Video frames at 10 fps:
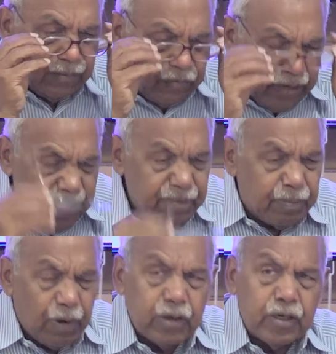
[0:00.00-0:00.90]
very
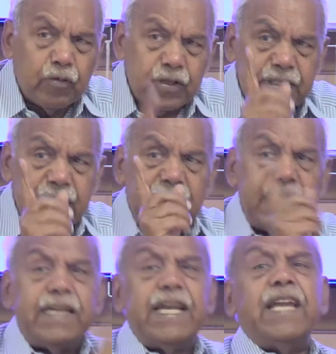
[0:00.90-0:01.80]
important was
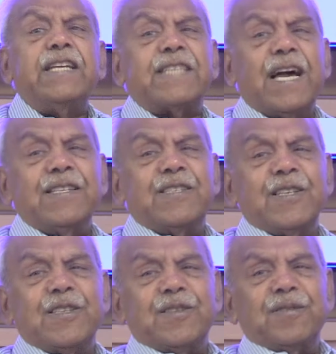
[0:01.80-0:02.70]
dairy
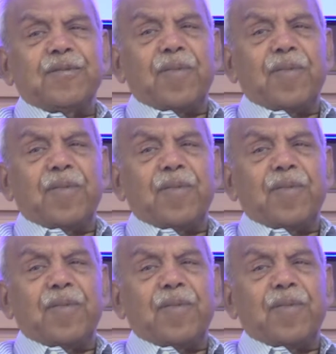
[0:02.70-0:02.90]
sciences.